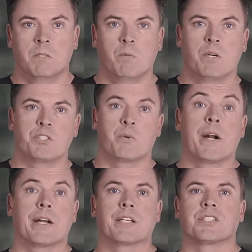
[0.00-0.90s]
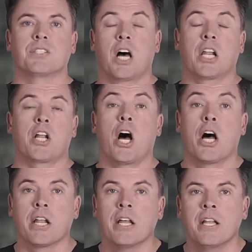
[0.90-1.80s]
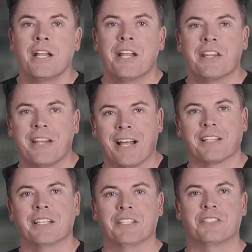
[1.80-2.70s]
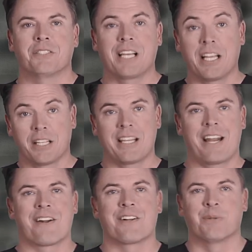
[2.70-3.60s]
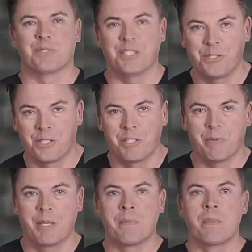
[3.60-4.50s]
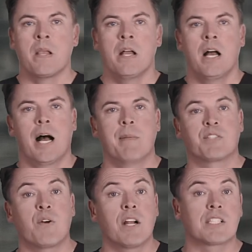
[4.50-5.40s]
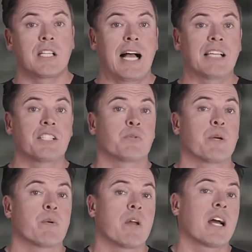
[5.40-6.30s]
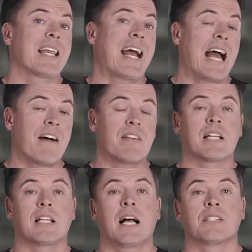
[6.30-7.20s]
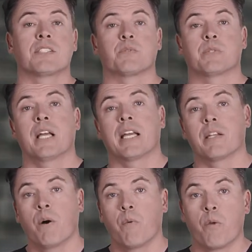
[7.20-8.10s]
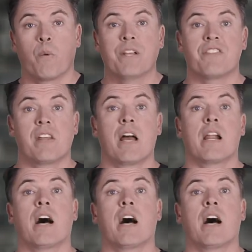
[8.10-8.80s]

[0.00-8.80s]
what you're wearing is not on that list. So take a look at that article. It was interesting to me. As far as class this week, we're not going to have any classes. We're taking the Wednesday night